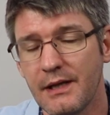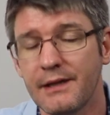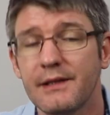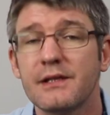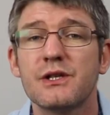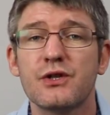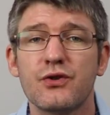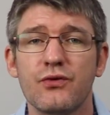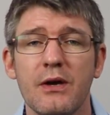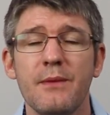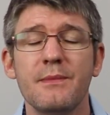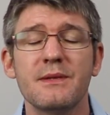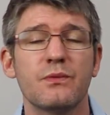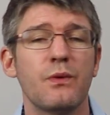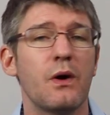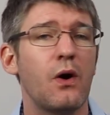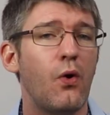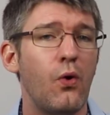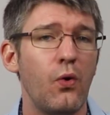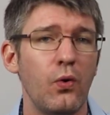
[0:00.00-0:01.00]
Now, the stream is
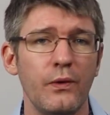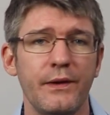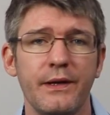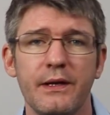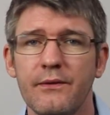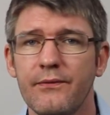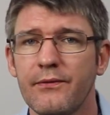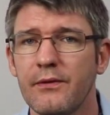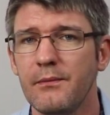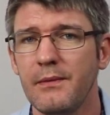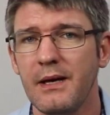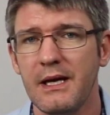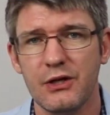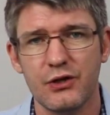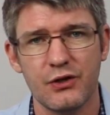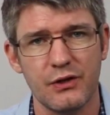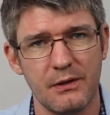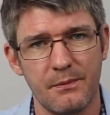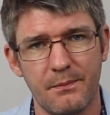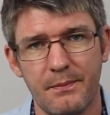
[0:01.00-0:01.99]
where all the
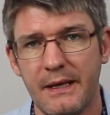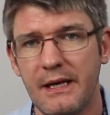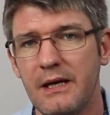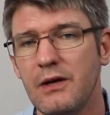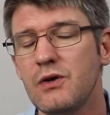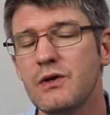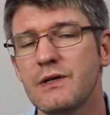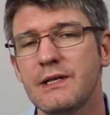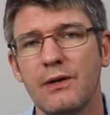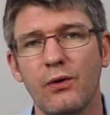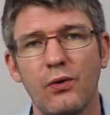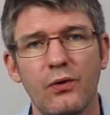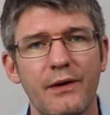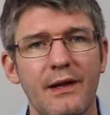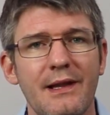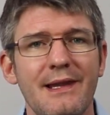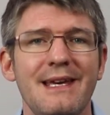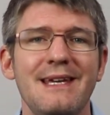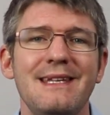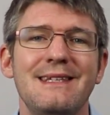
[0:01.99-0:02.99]
information appears and all
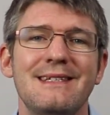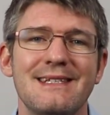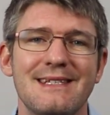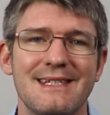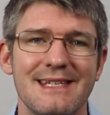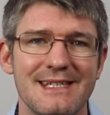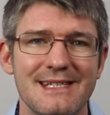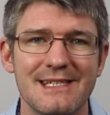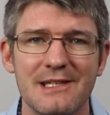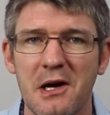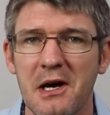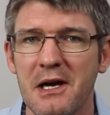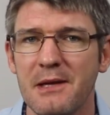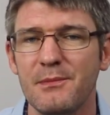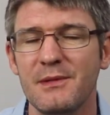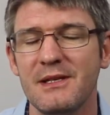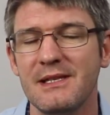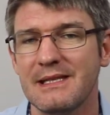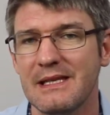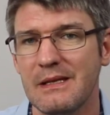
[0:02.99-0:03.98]
the latest
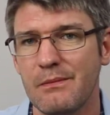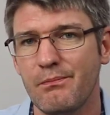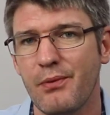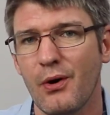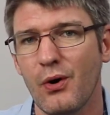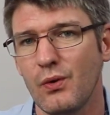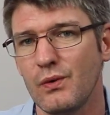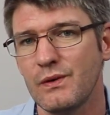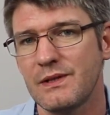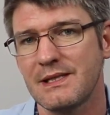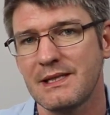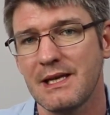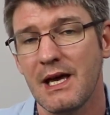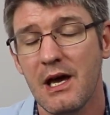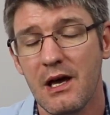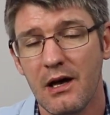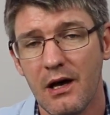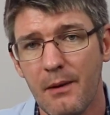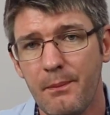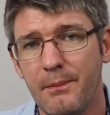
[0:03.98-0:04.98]
assignments and posts
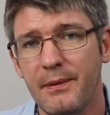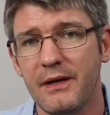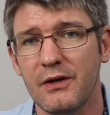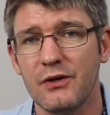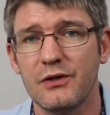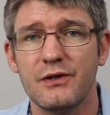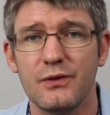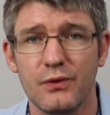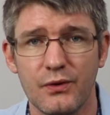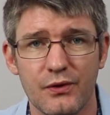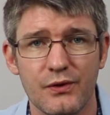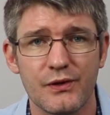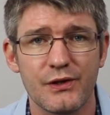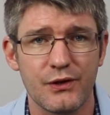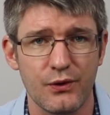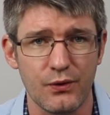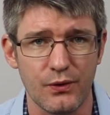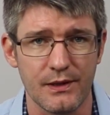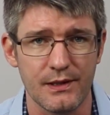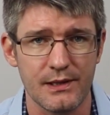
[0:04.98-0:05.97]
appear to your
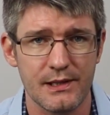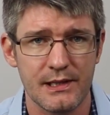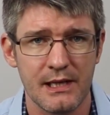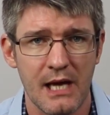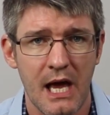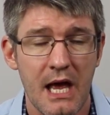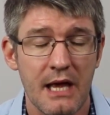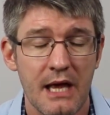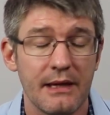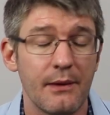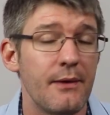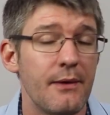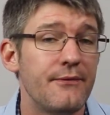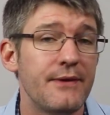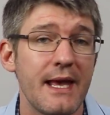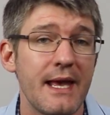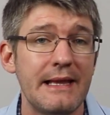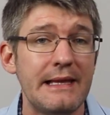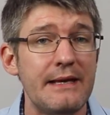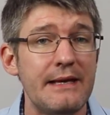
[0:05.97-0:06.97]
students. Now, if
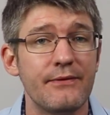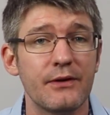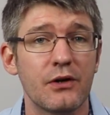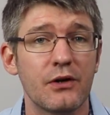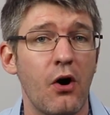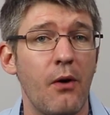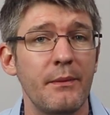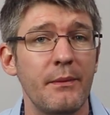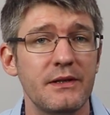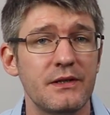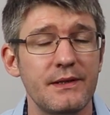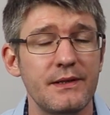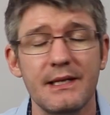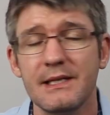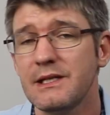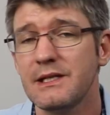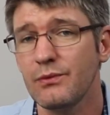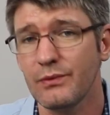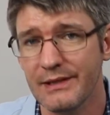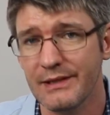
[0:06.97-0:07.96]
they leave a comment to
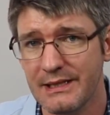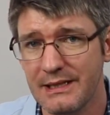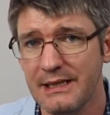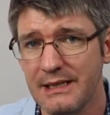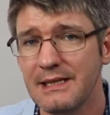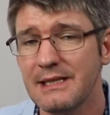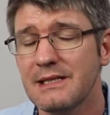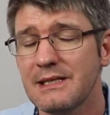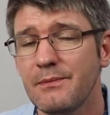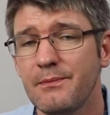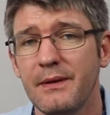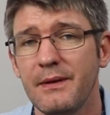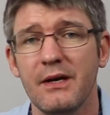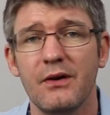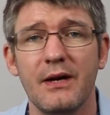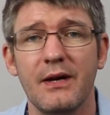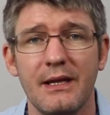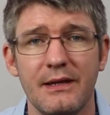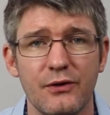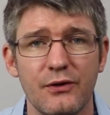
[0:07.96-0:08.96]
this, you will see this
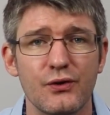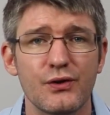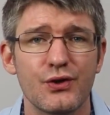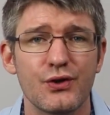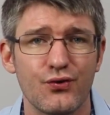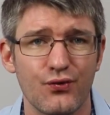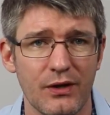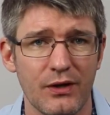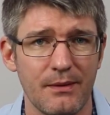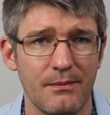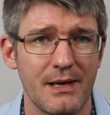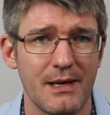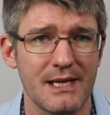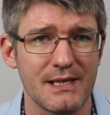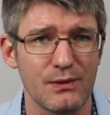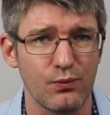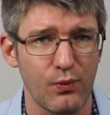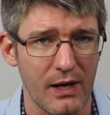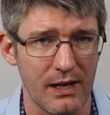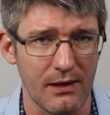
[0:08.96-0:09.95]
appear in your stream
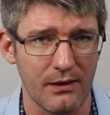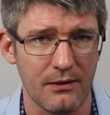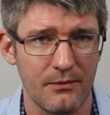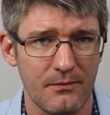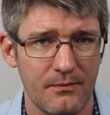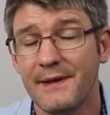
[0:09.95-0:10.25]
as well.